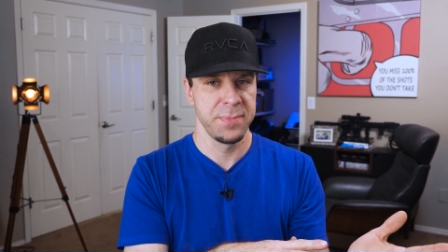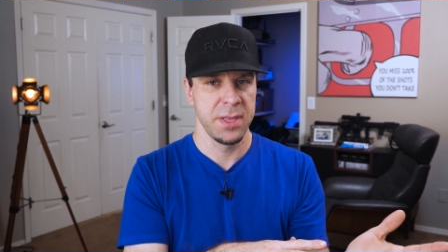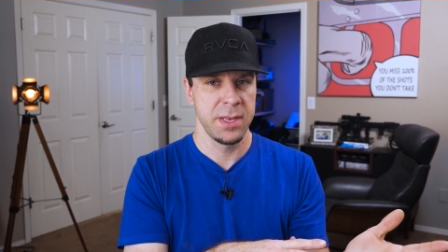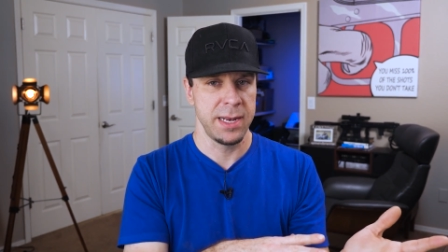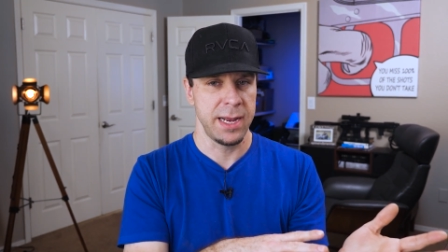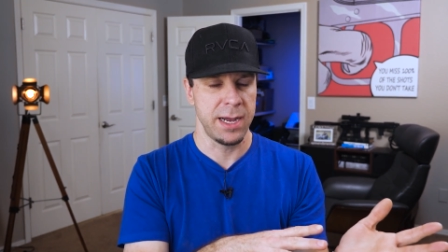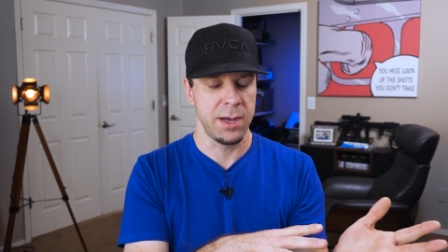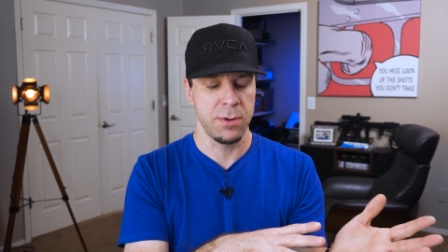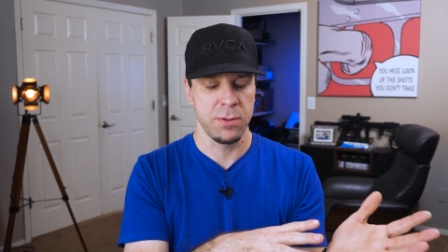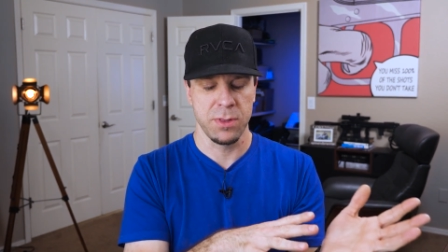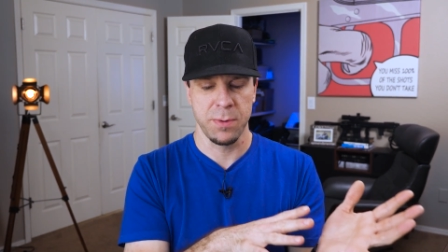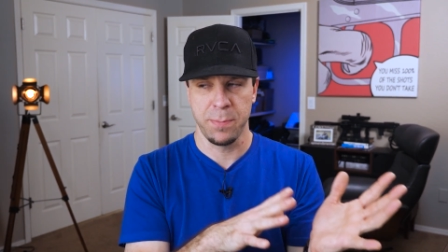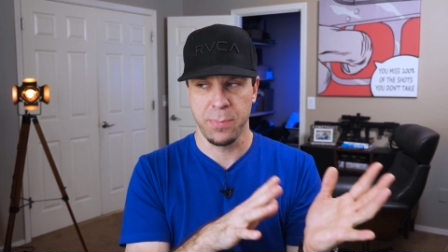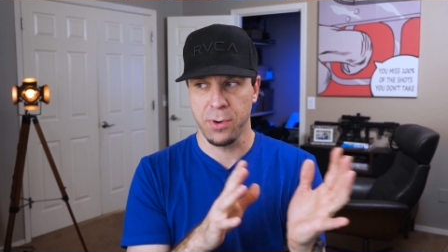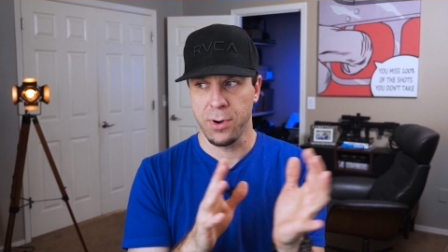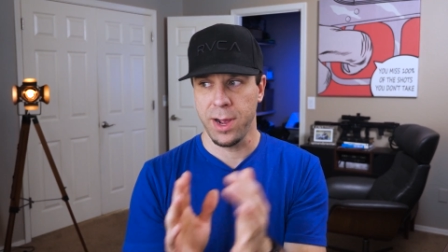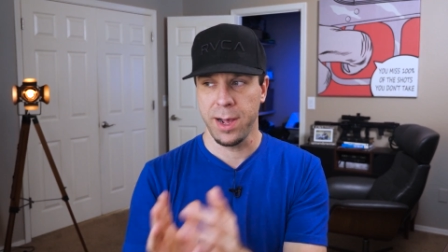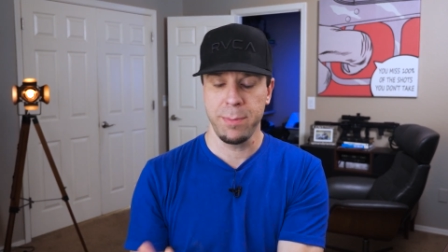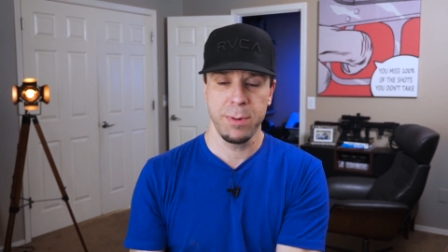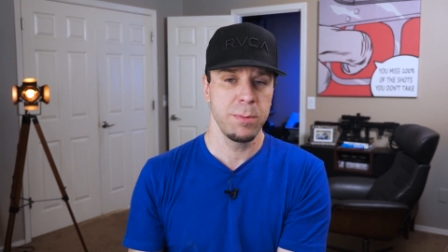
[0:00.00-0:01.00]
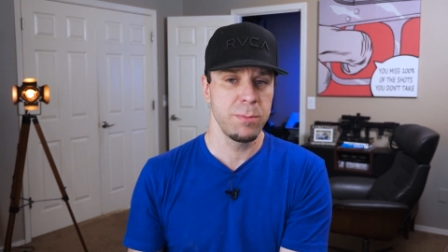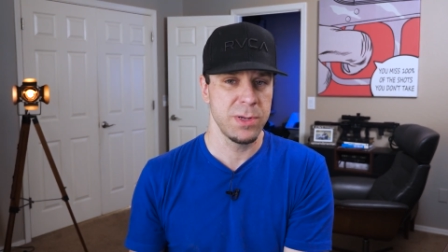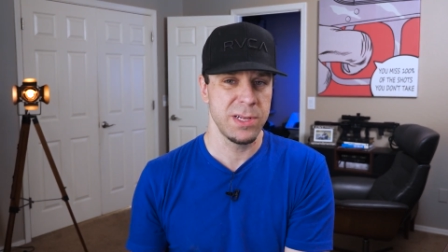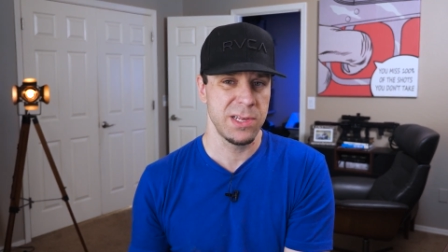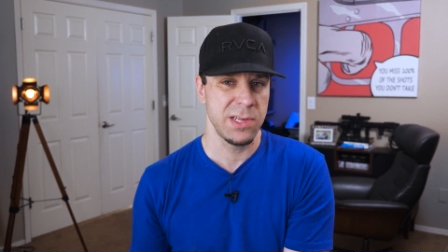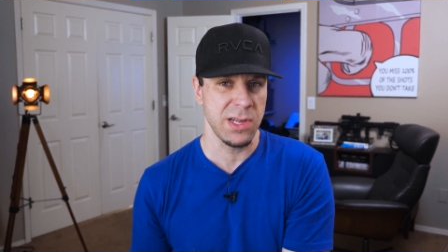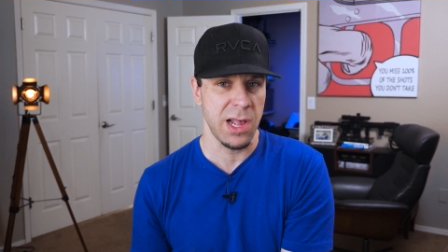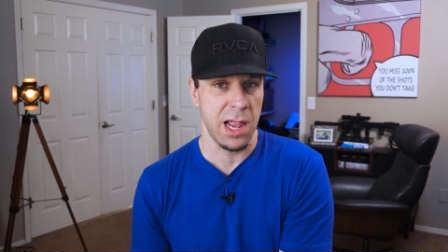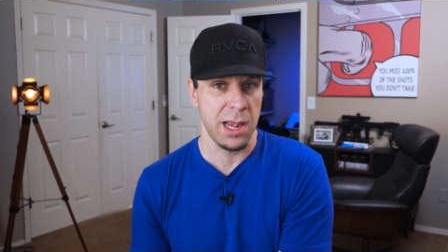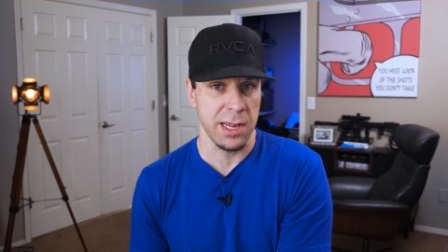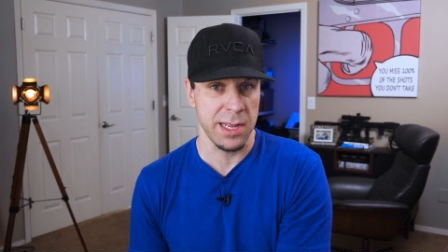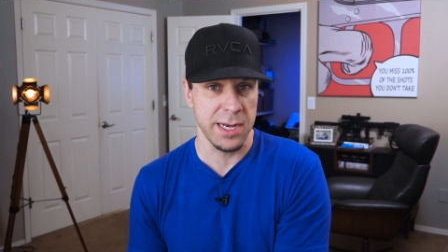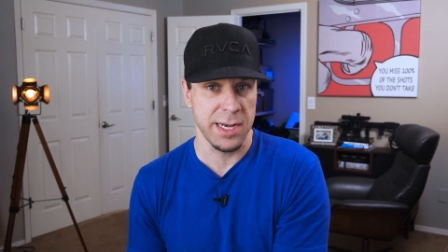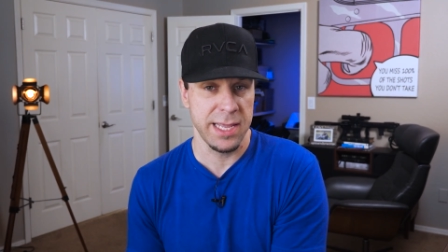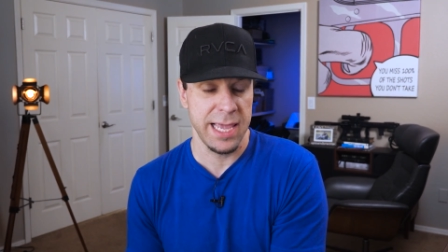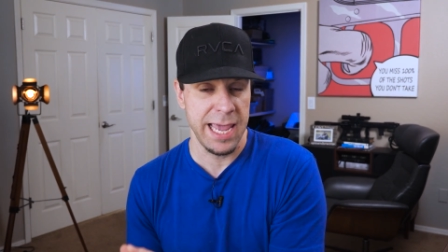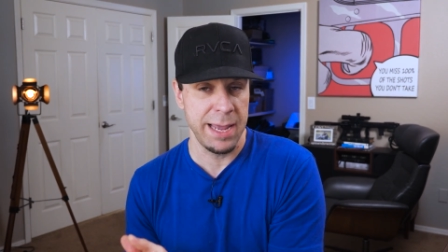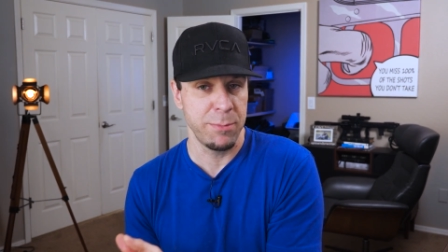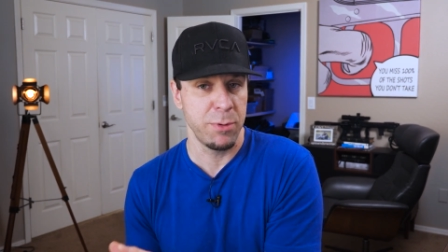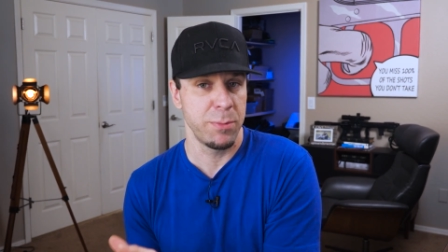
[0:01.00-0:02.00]
Now, the problem with
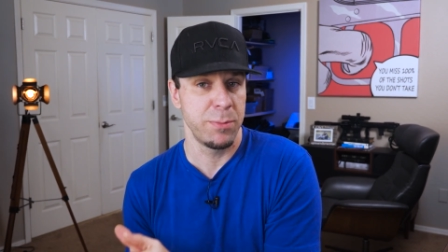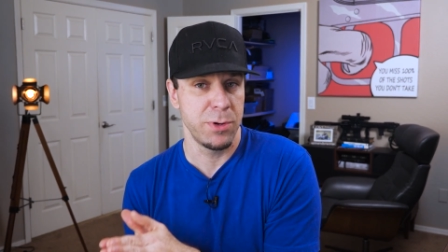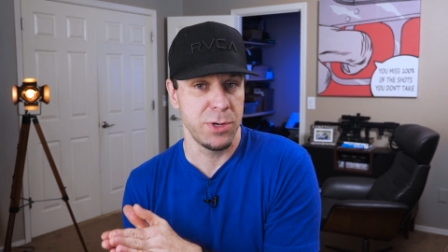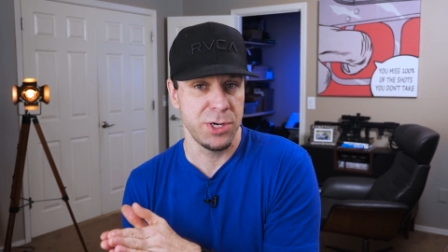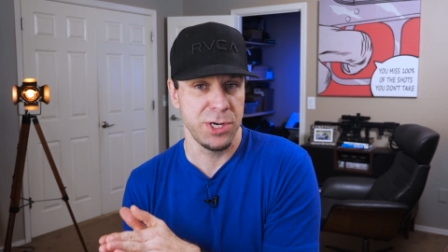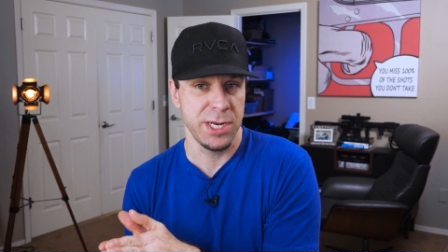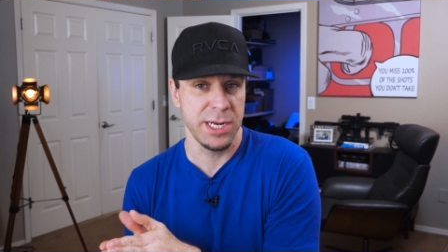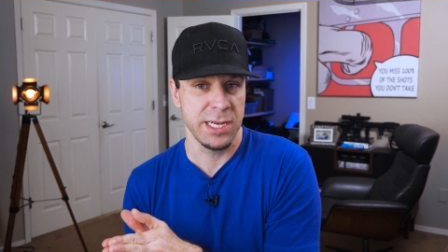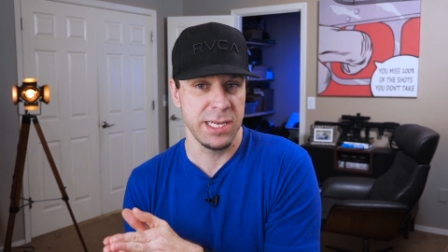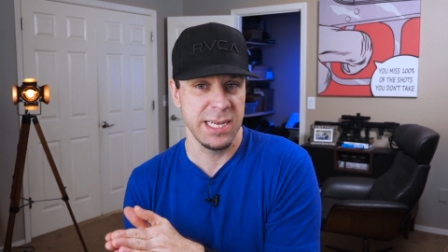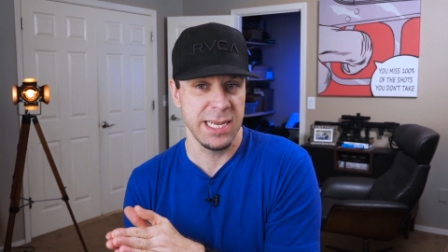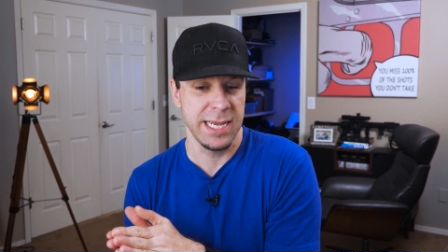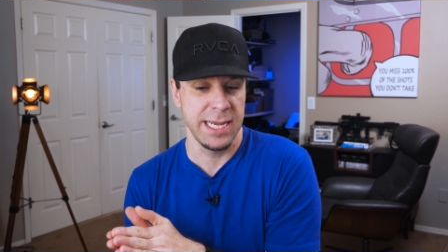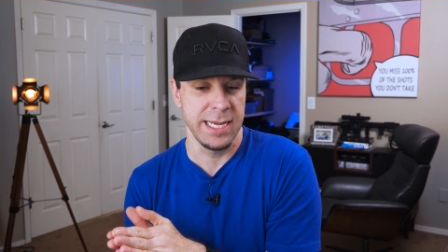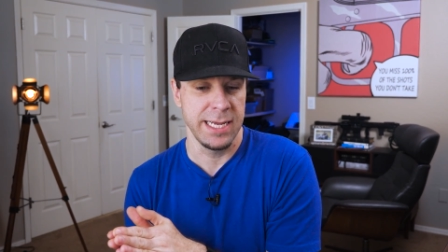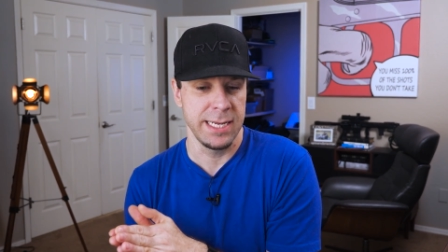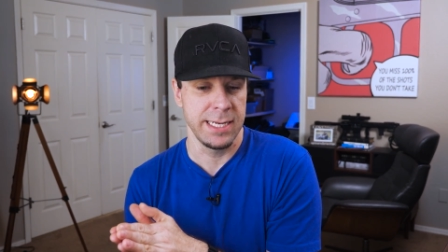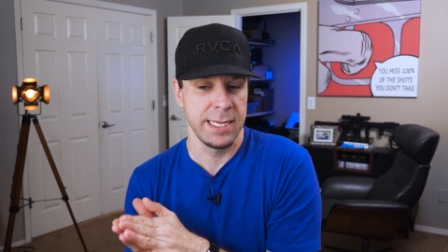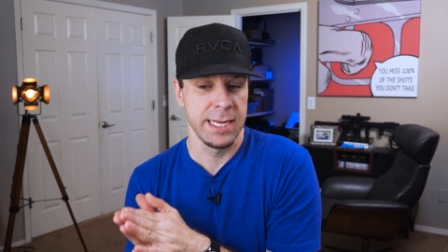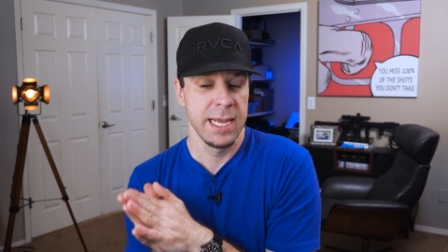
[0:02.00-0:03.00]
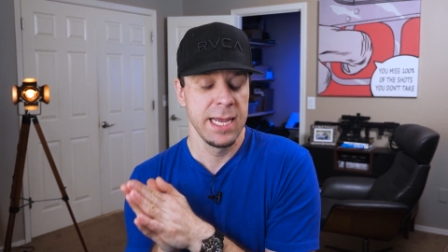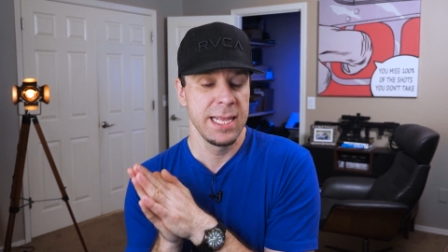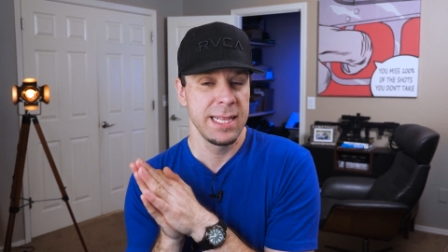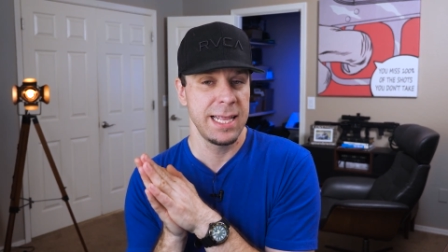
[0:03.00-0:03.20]
solid cable bushings is